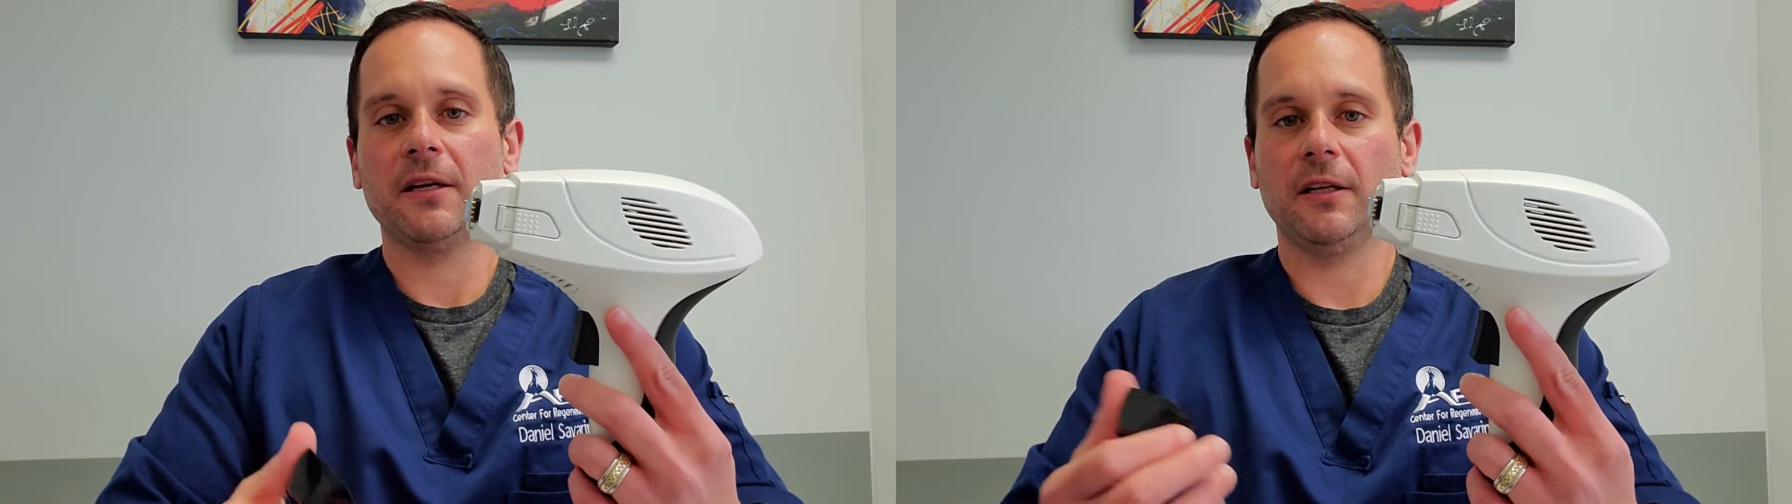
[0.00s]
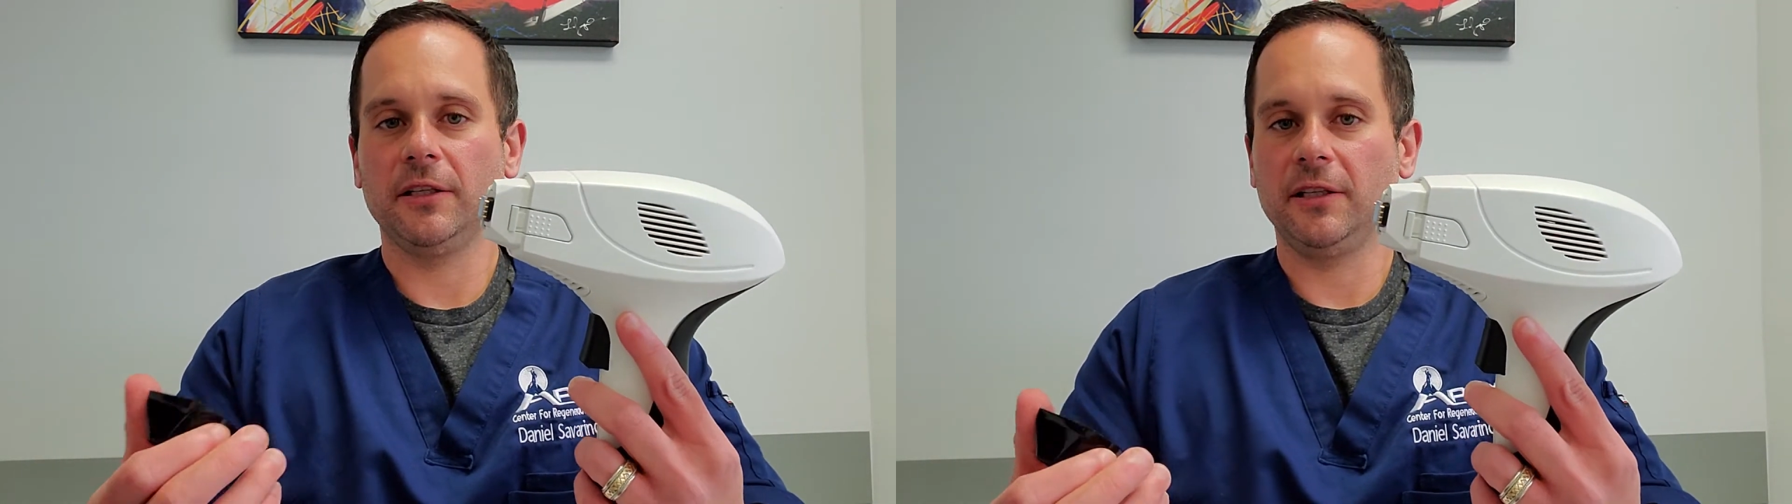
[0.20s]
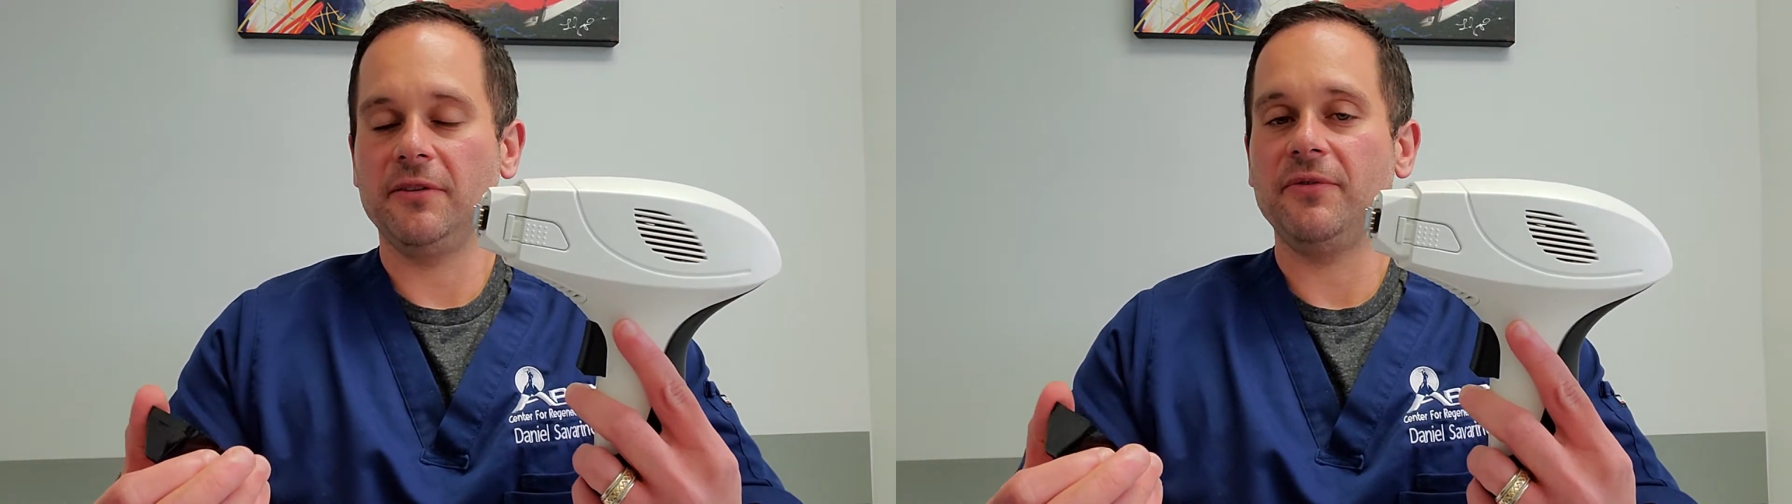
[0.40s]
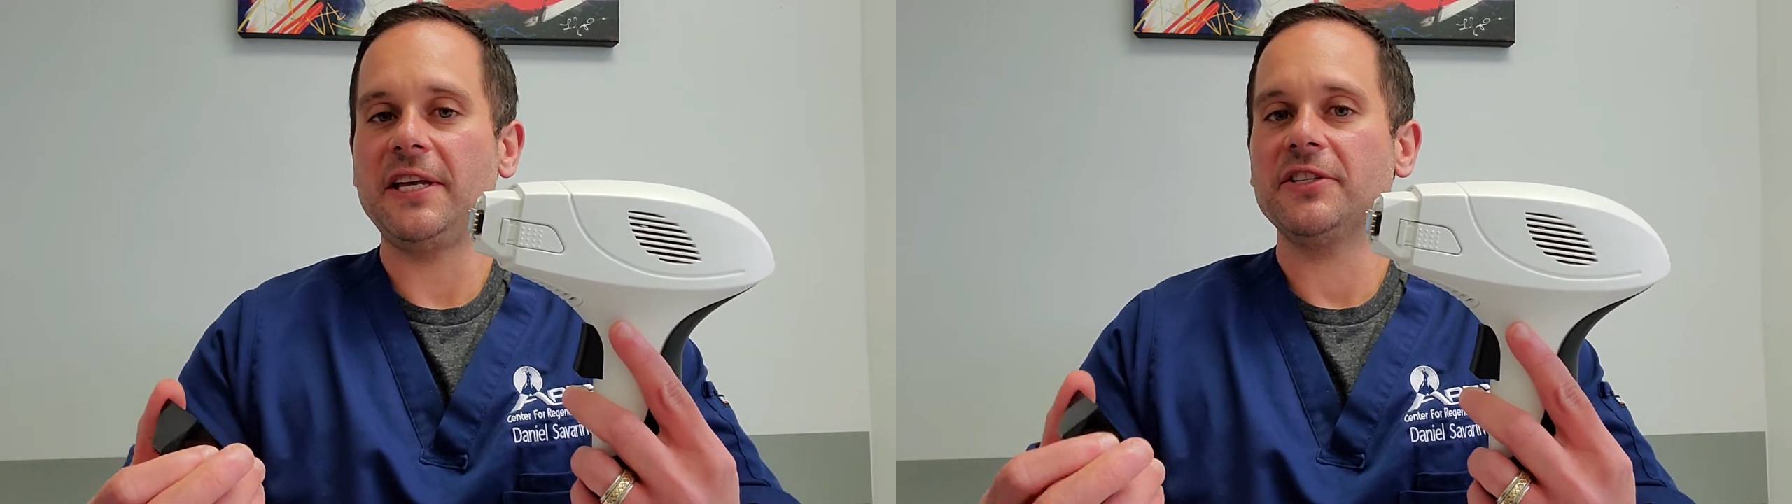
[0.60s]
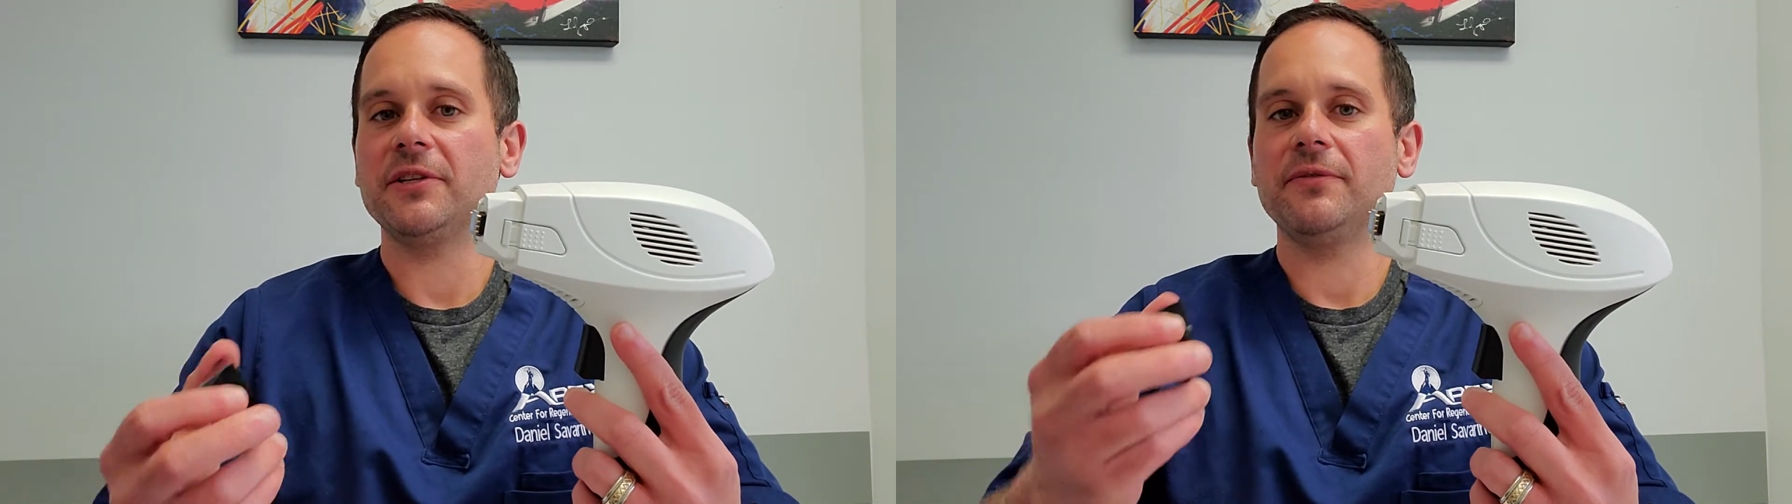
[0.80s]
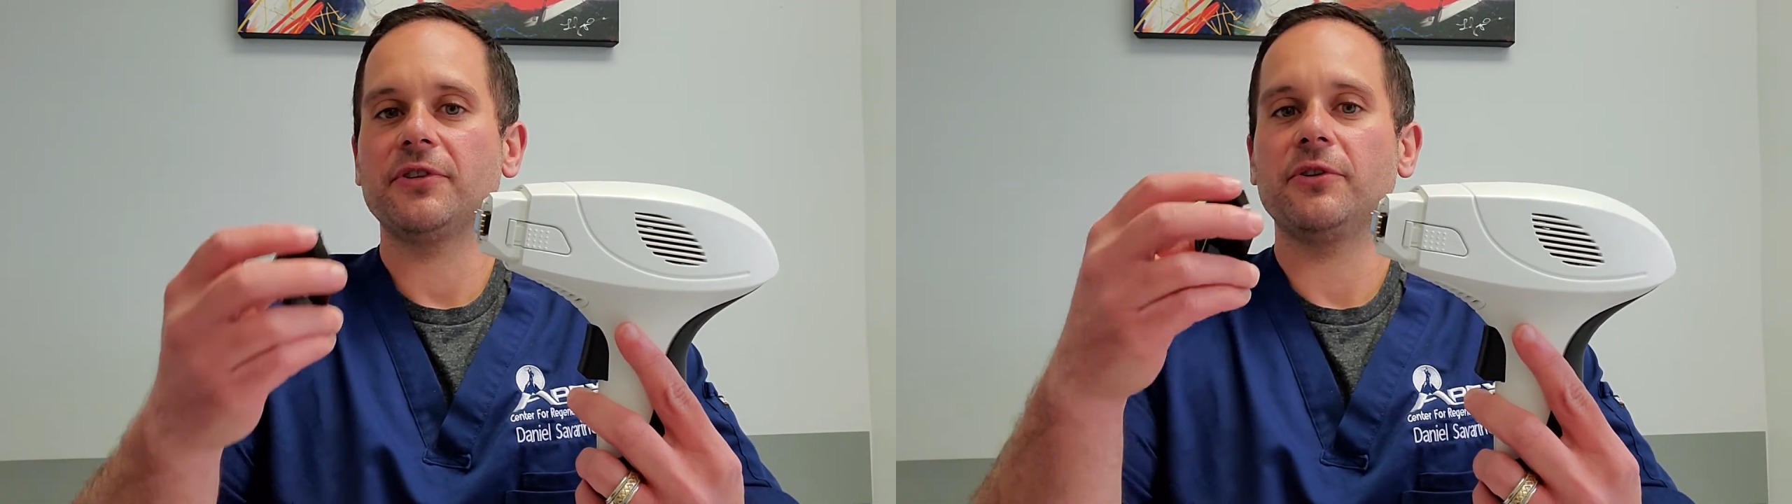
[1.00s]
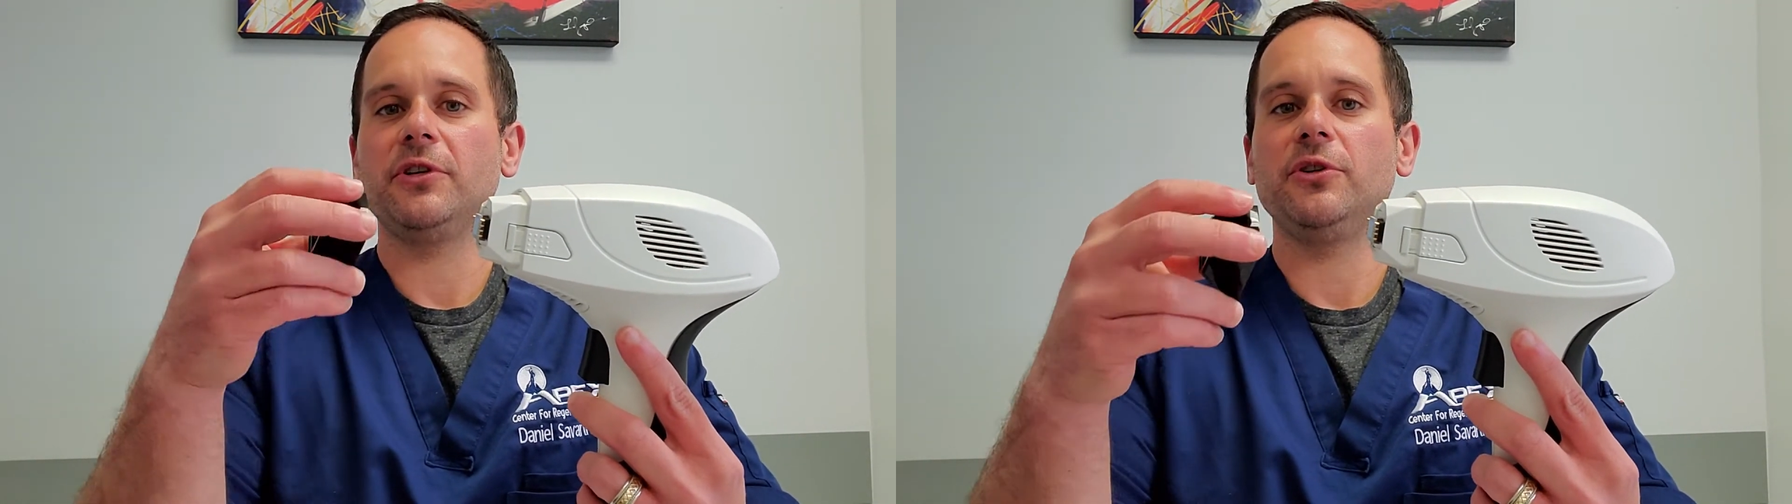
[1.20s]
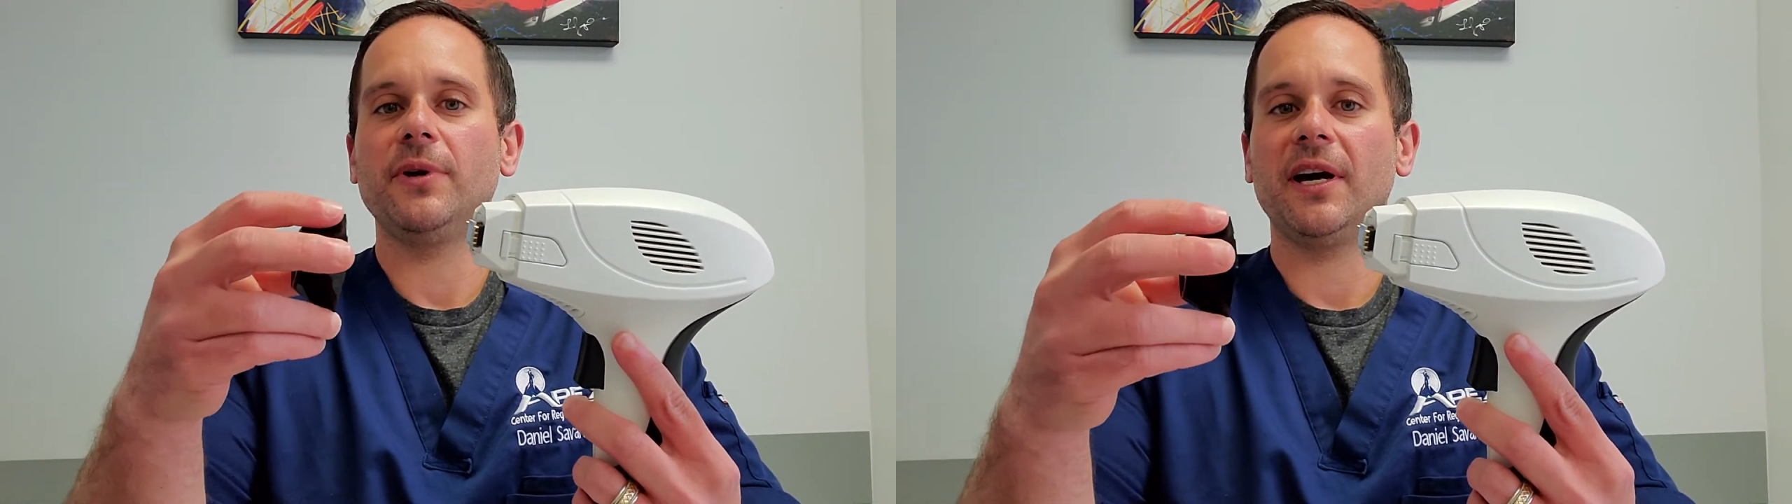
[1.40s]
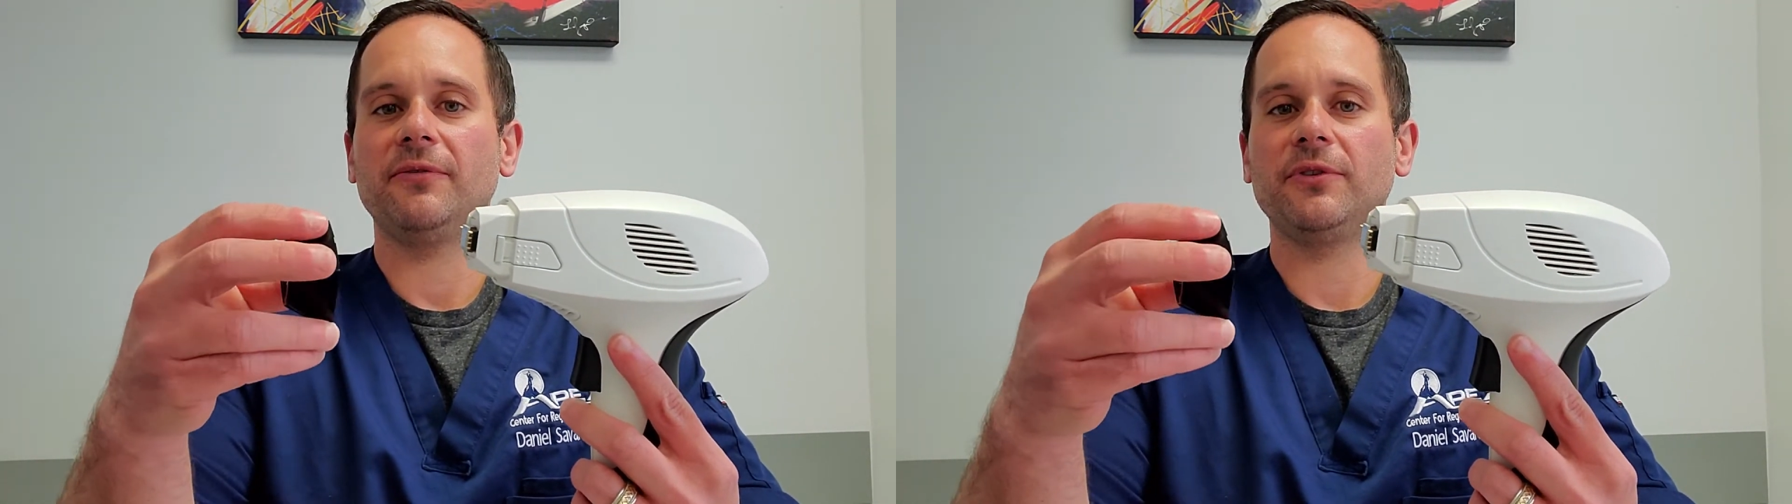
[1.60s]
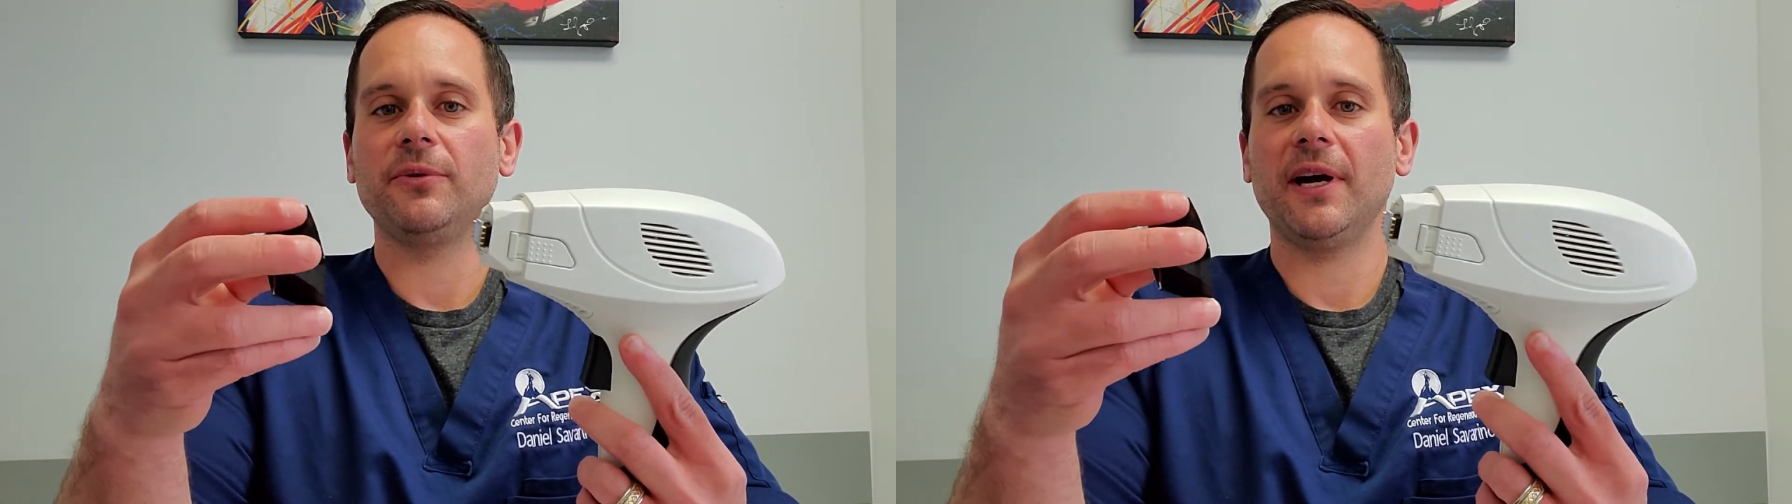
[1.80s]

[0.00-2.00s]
little invasive, so you do have to